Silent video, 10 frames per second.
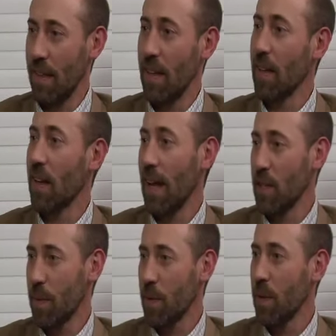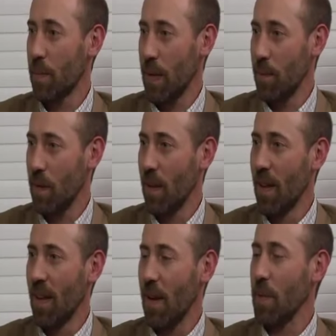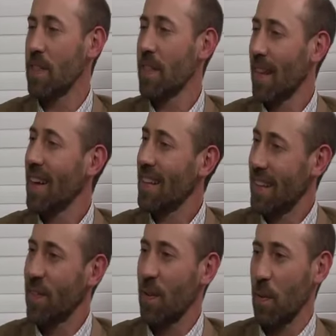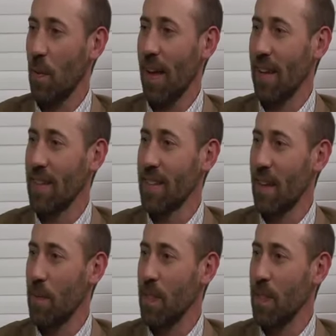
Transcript: and the engagement with people. And we see that in different ways.